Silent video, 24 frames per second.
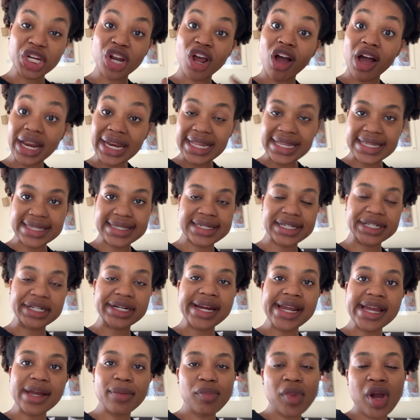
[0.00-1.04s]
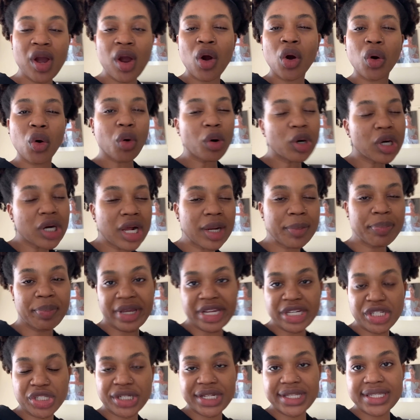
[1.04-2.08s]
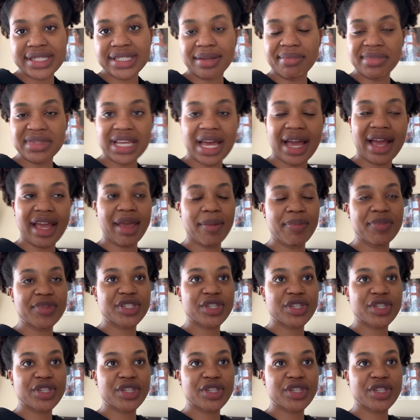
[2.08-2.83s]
on Instagram or on Pinterest sometimes.